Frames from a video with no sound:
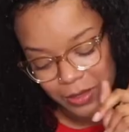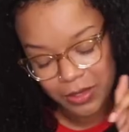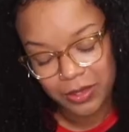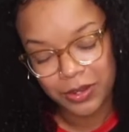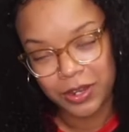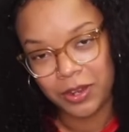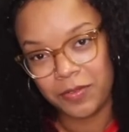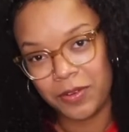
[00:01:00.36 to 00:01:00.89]

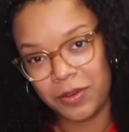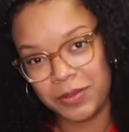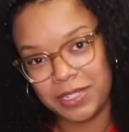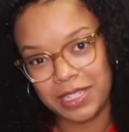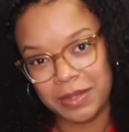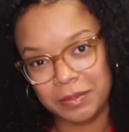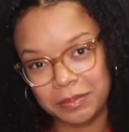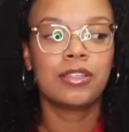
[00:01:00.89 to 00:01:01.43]
you're here for a
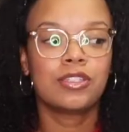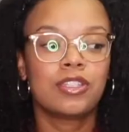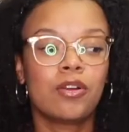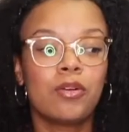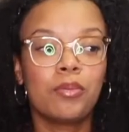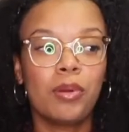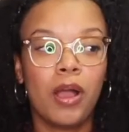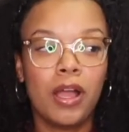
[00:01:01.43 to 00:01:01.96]
reason.
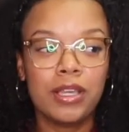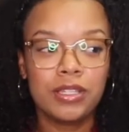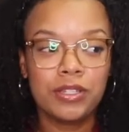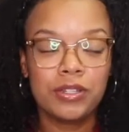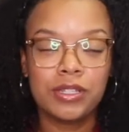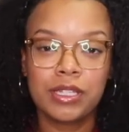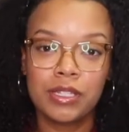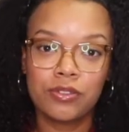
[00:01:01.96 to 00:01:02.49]
So
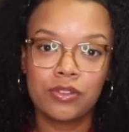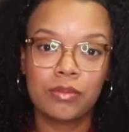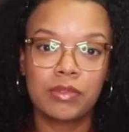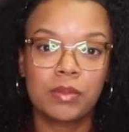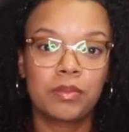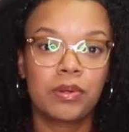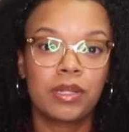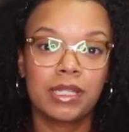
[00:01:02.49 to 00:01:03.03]
imposter syndrome,
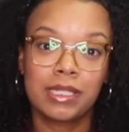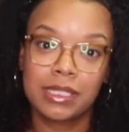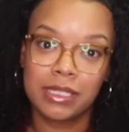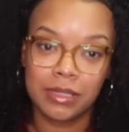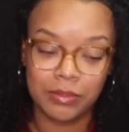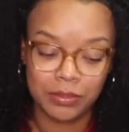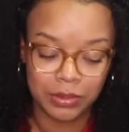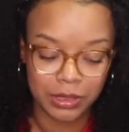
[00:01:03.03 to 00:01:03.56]
to put it
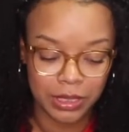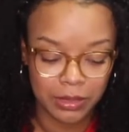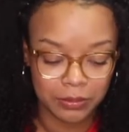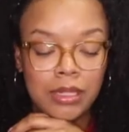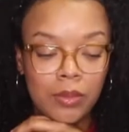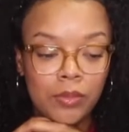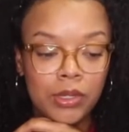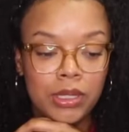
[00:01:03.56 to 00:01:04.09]
simply,
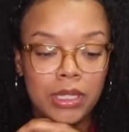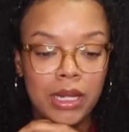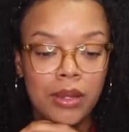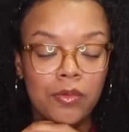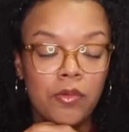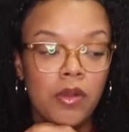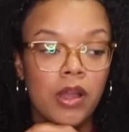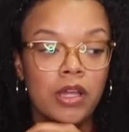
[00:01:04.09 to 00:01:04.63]
someone that
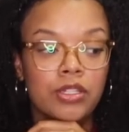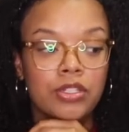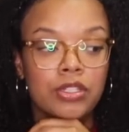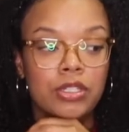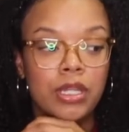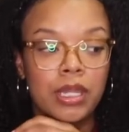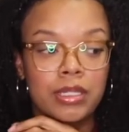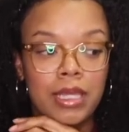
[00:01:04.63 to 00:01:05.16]
I
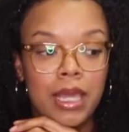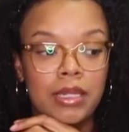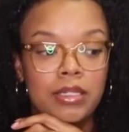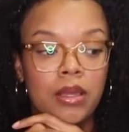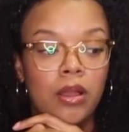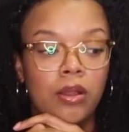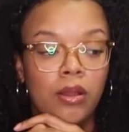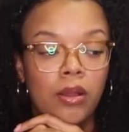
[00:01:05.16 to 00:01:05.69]
watched a TED
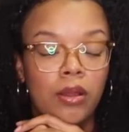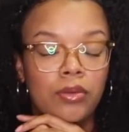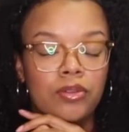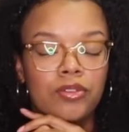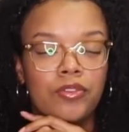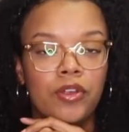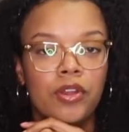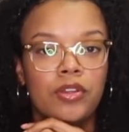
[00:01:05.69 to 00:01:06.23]
Talk on
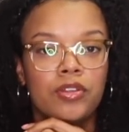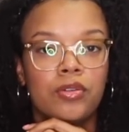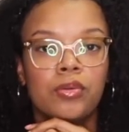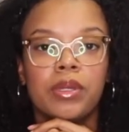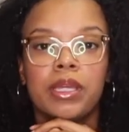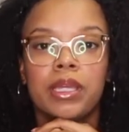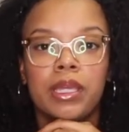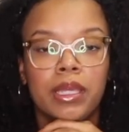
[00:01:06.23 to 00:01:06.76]
referred to
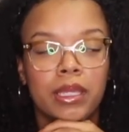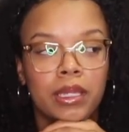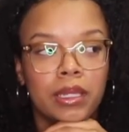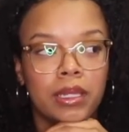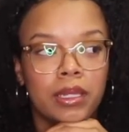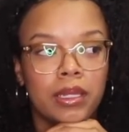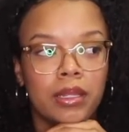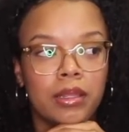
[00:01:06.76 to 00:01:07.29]
it
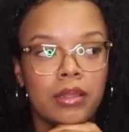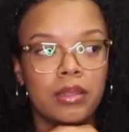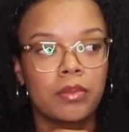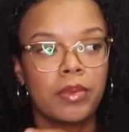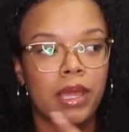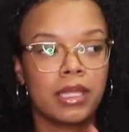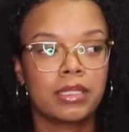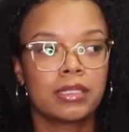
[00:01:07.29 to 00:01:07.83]
in the
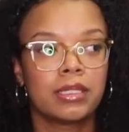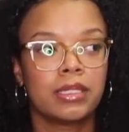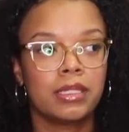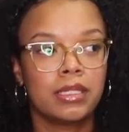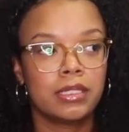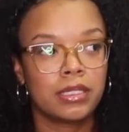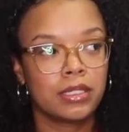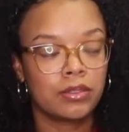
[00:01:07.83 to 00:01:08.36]
best and
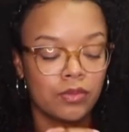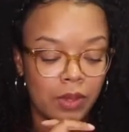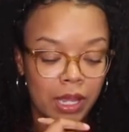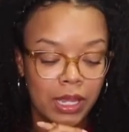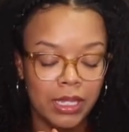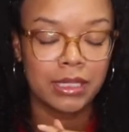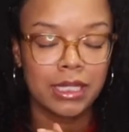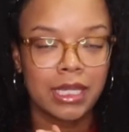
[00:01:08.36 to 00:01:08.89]
easiest
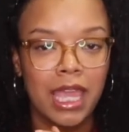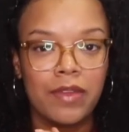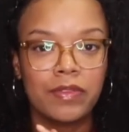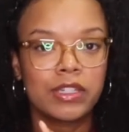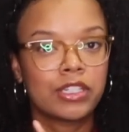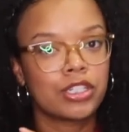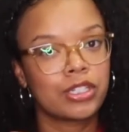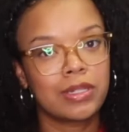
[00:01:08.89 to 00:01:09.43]
way. It's like
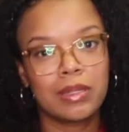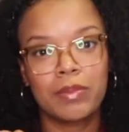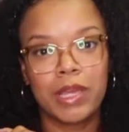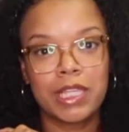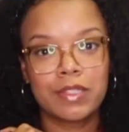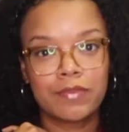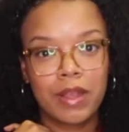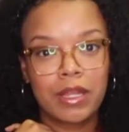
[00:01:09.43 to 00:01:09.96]
having a shitty
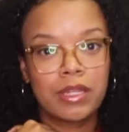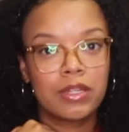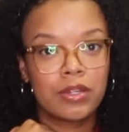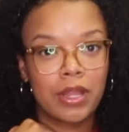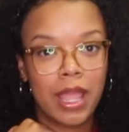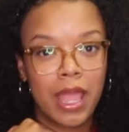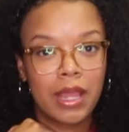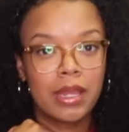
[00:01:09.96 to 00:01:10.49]
best friend in
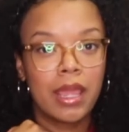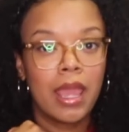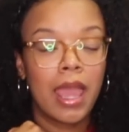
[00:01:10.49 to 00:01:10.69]
your head